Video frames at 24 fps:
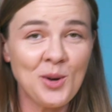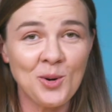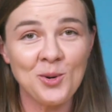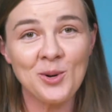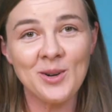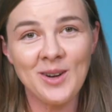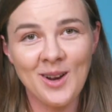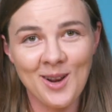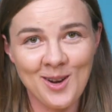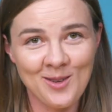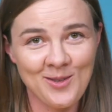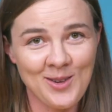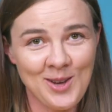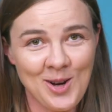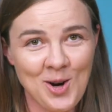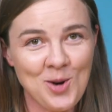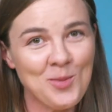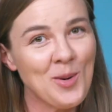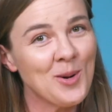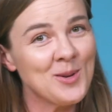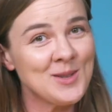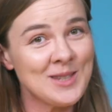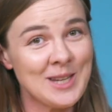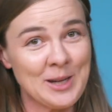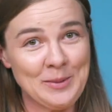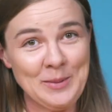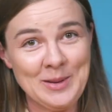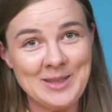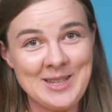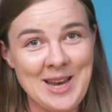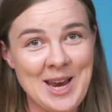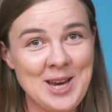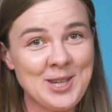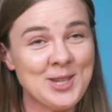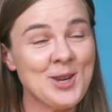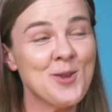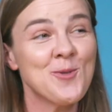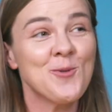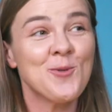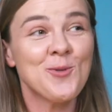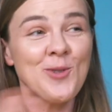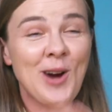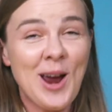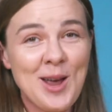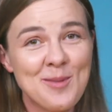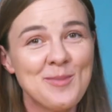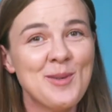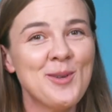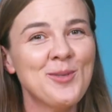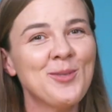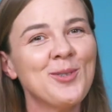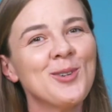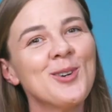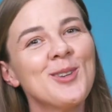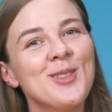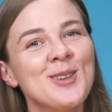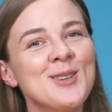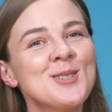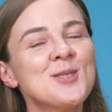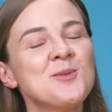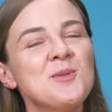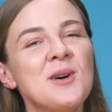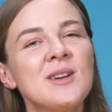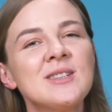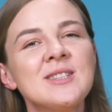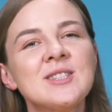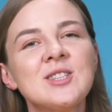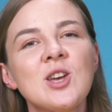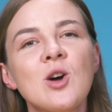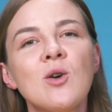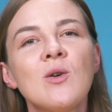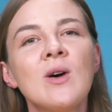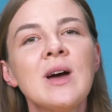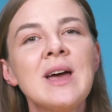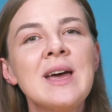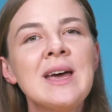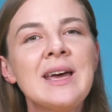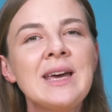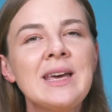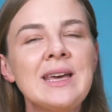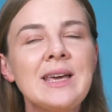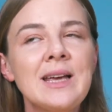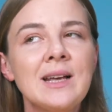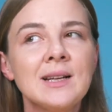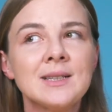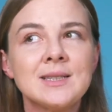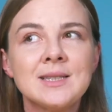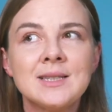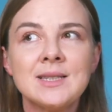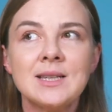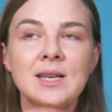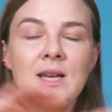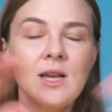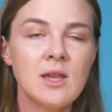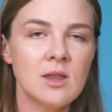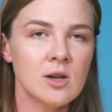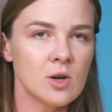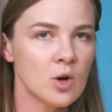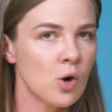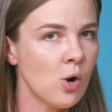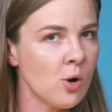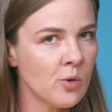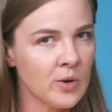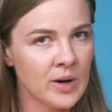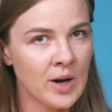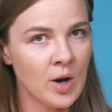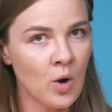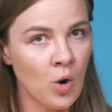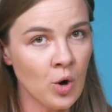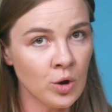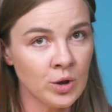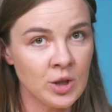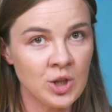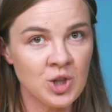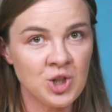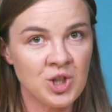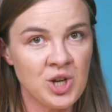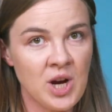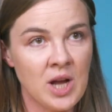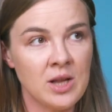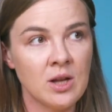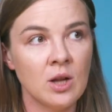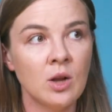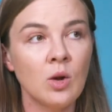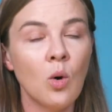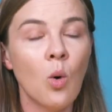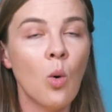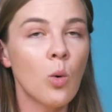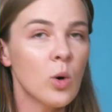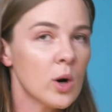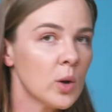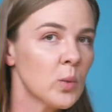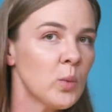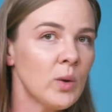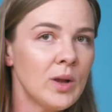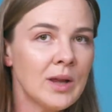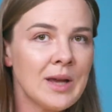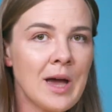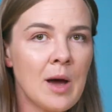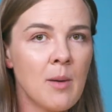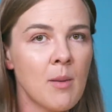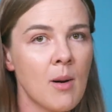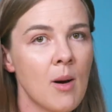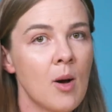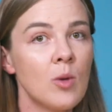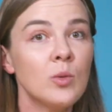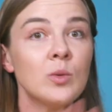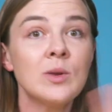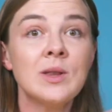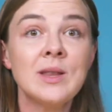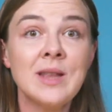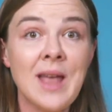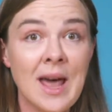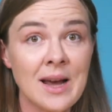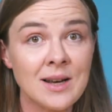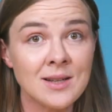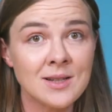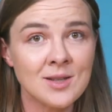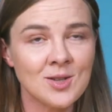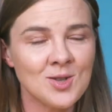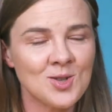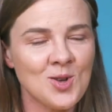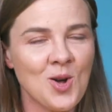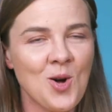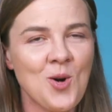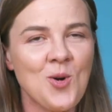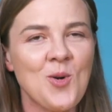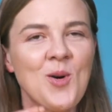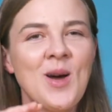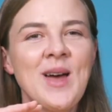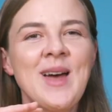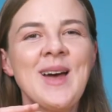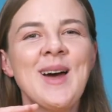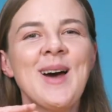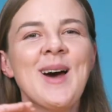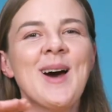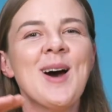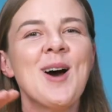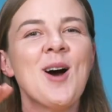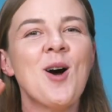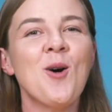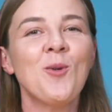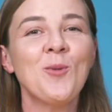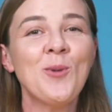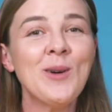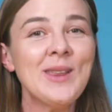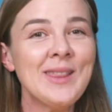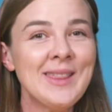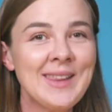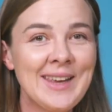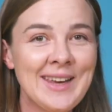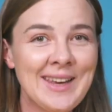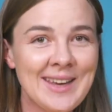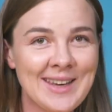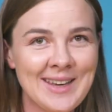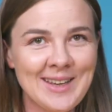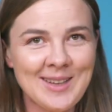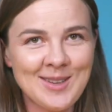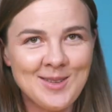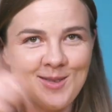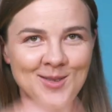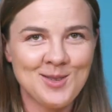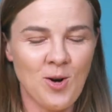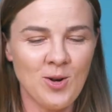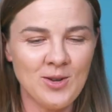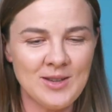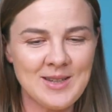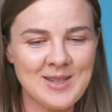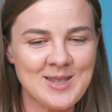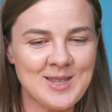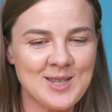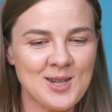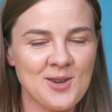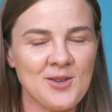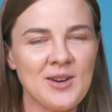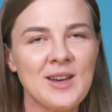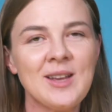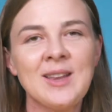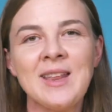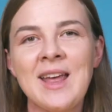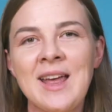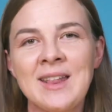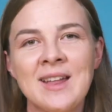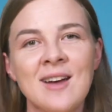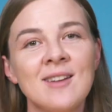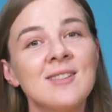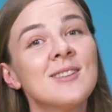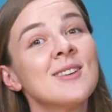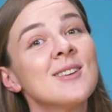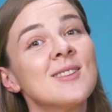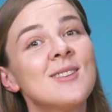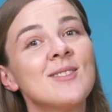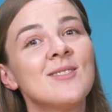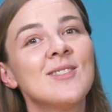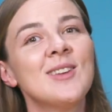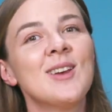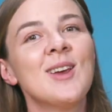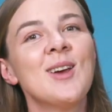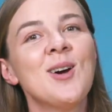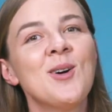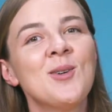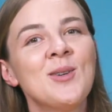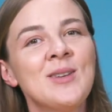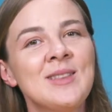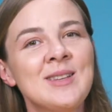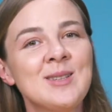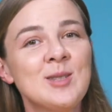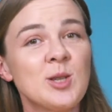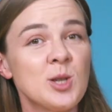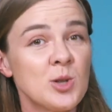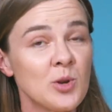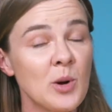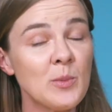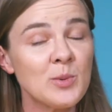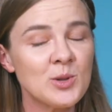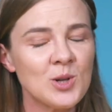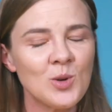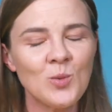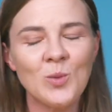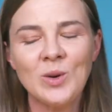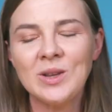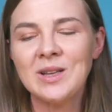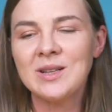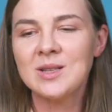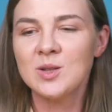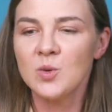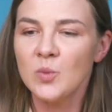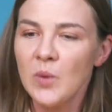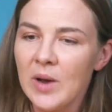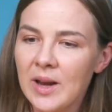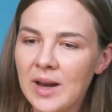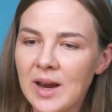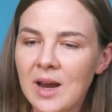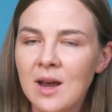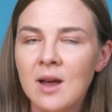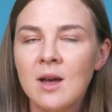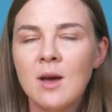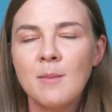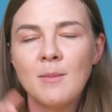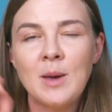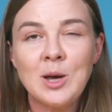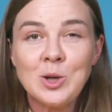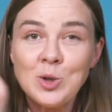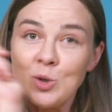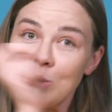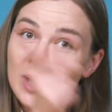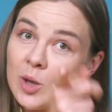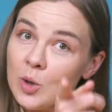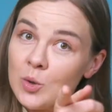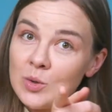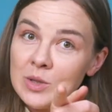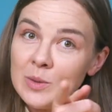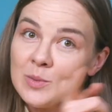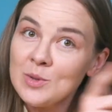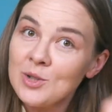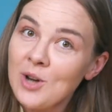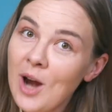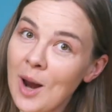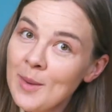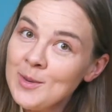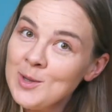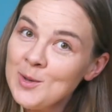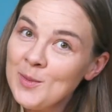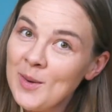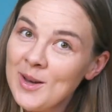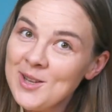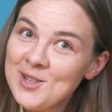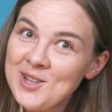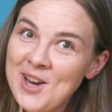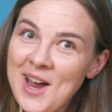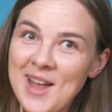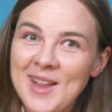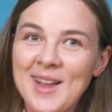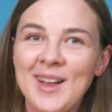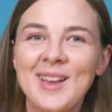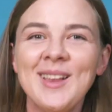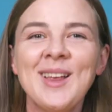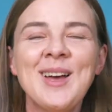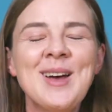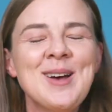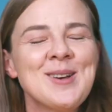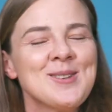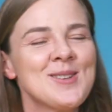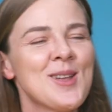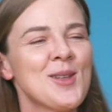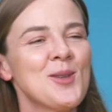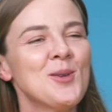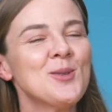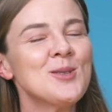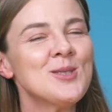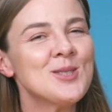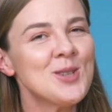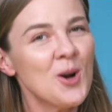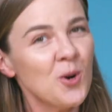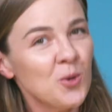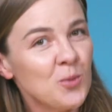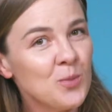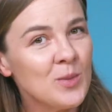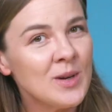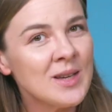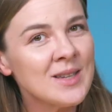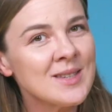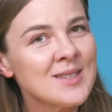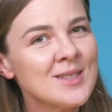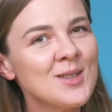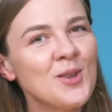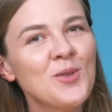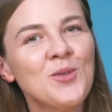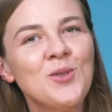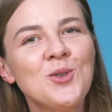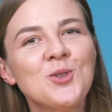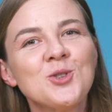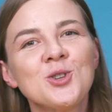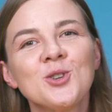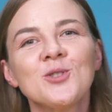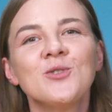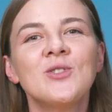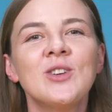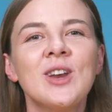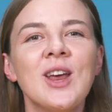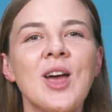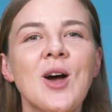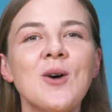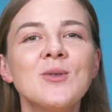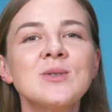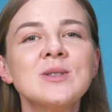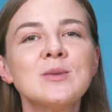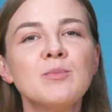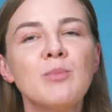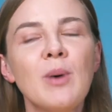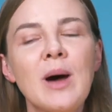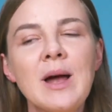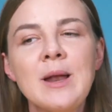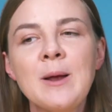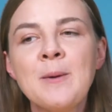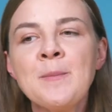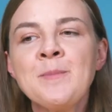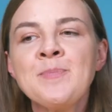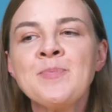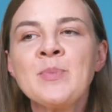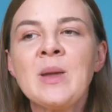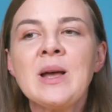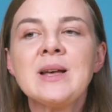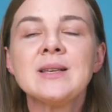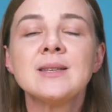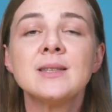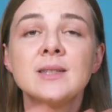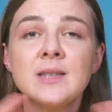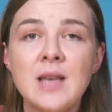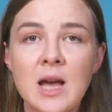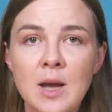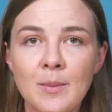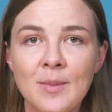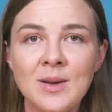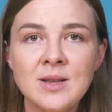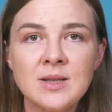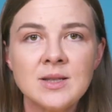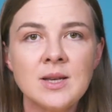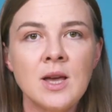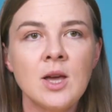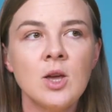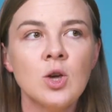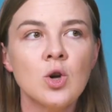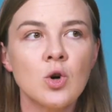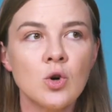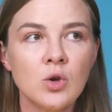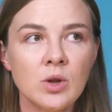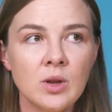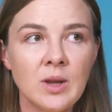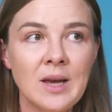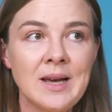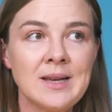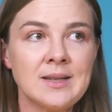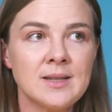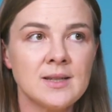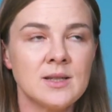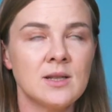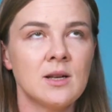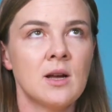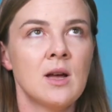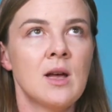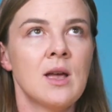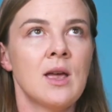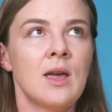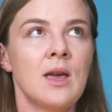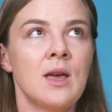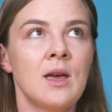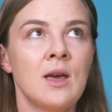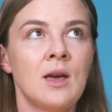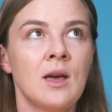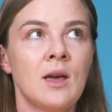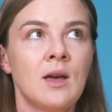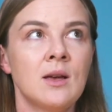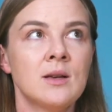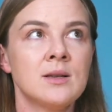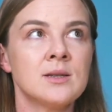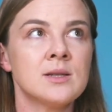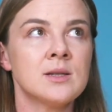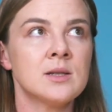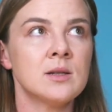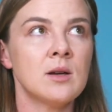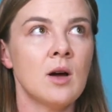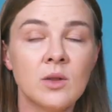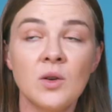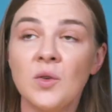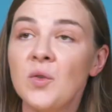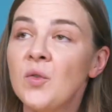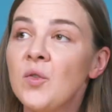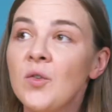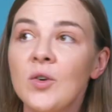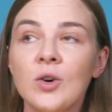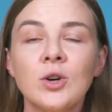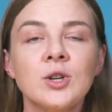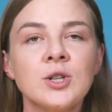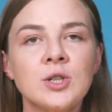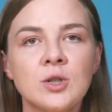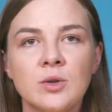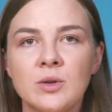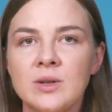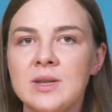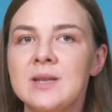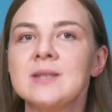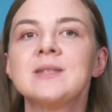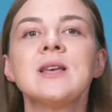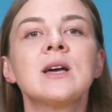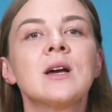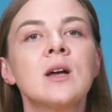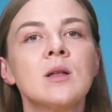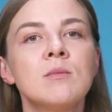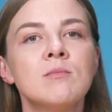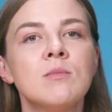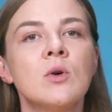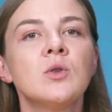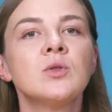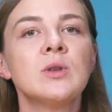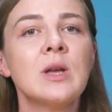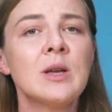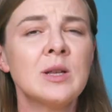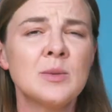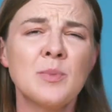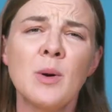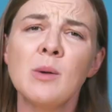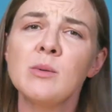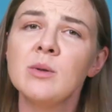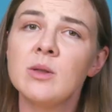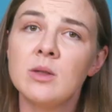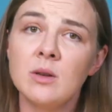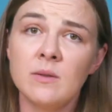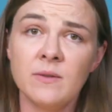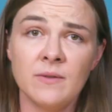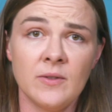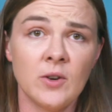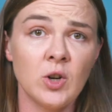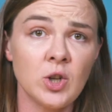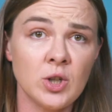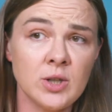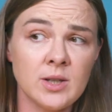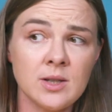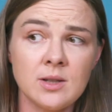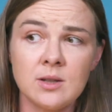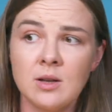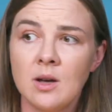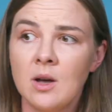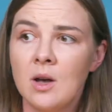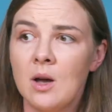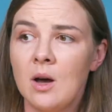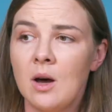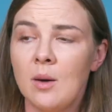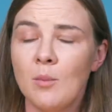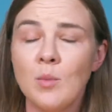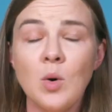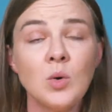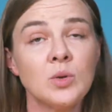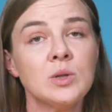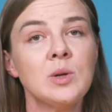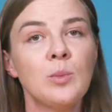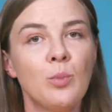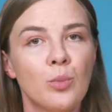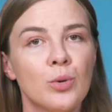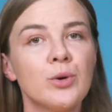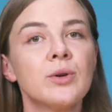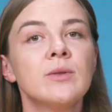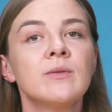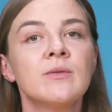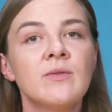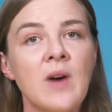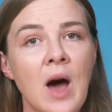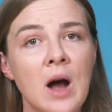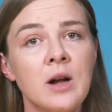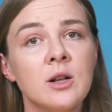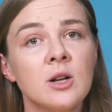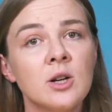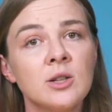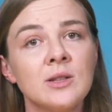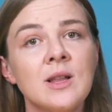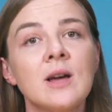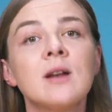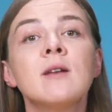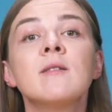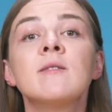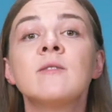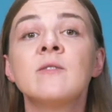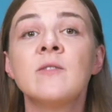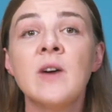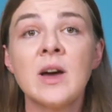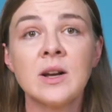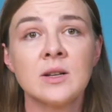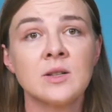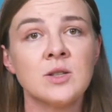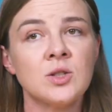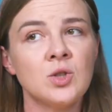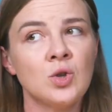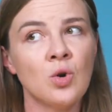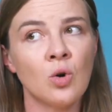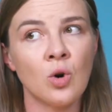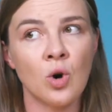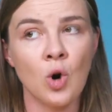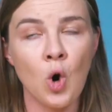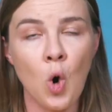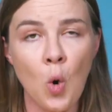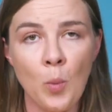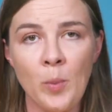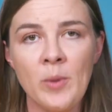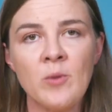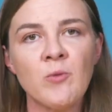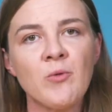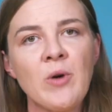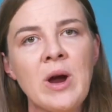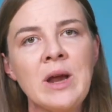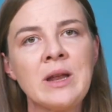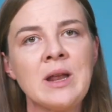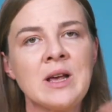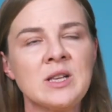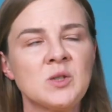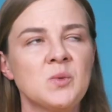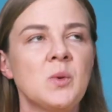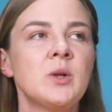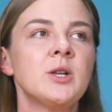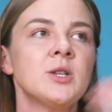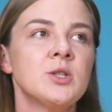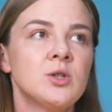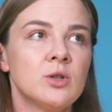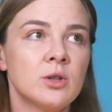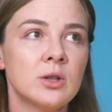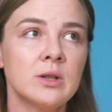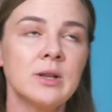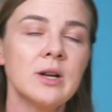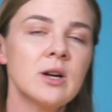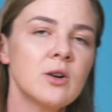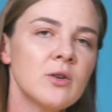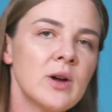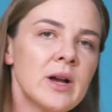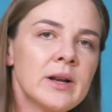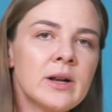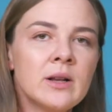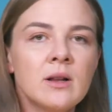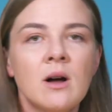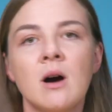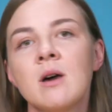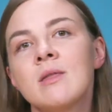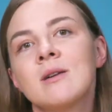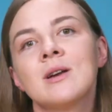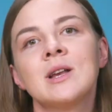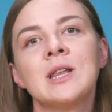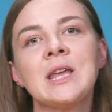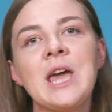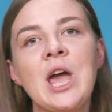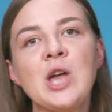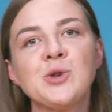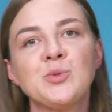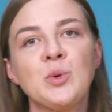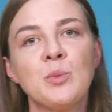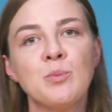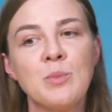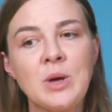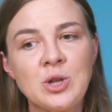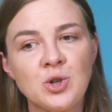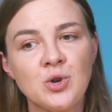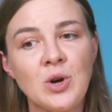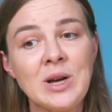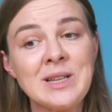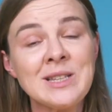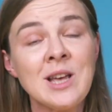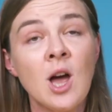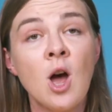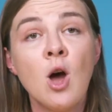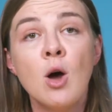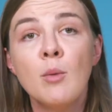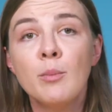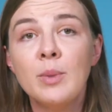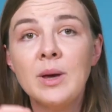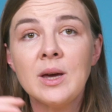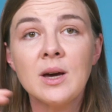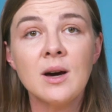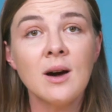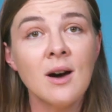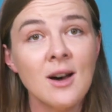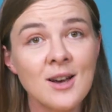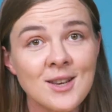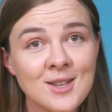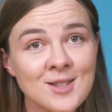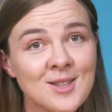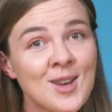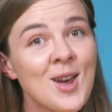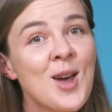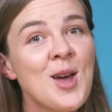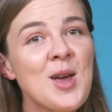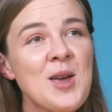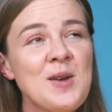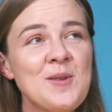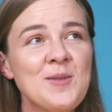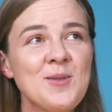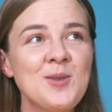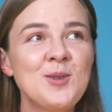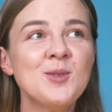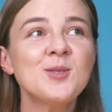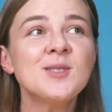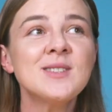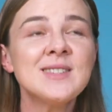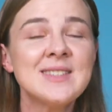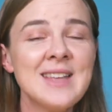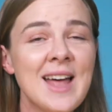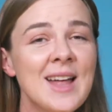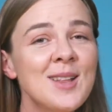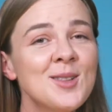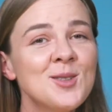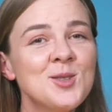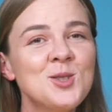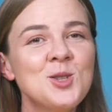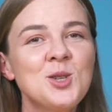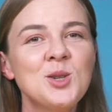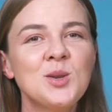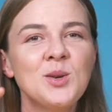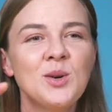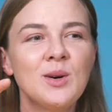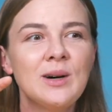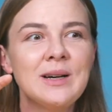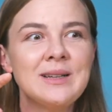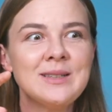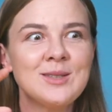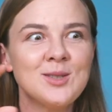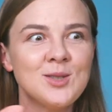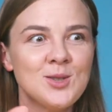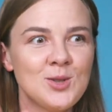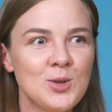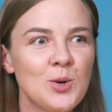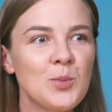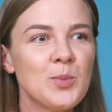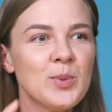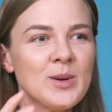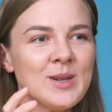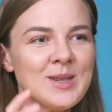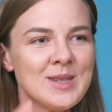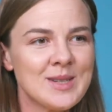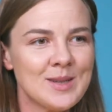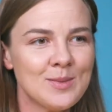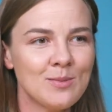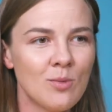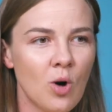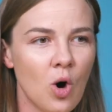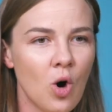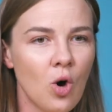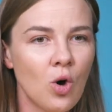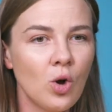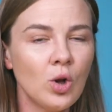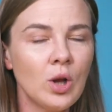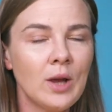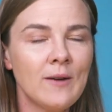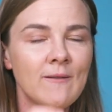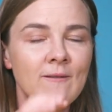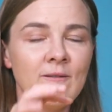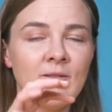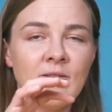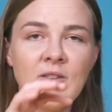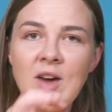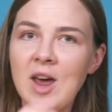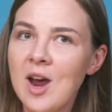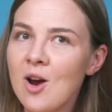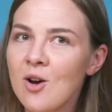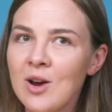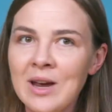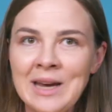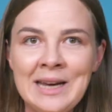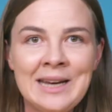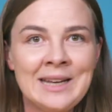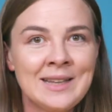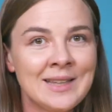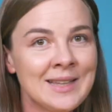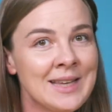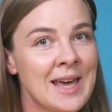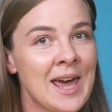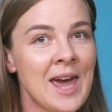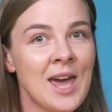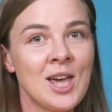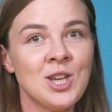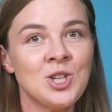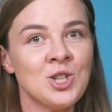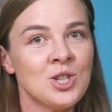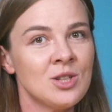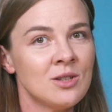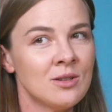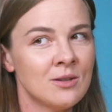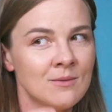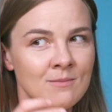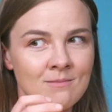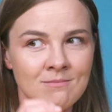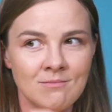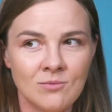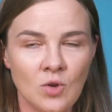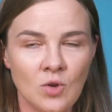recorded a video about segmentation right before this one, so it's either already on the channel or it will come out next. So we'll link it on the screen and under the video in the description when it's ready. Make sure that you subscribe to my channel so that you don't miss the future videos, but segmenting your list is the first or the second most, it's probably the first most important factor that affects your open rate as well as your click rate and other engagement metrics. Because if you send to a super small, very engaged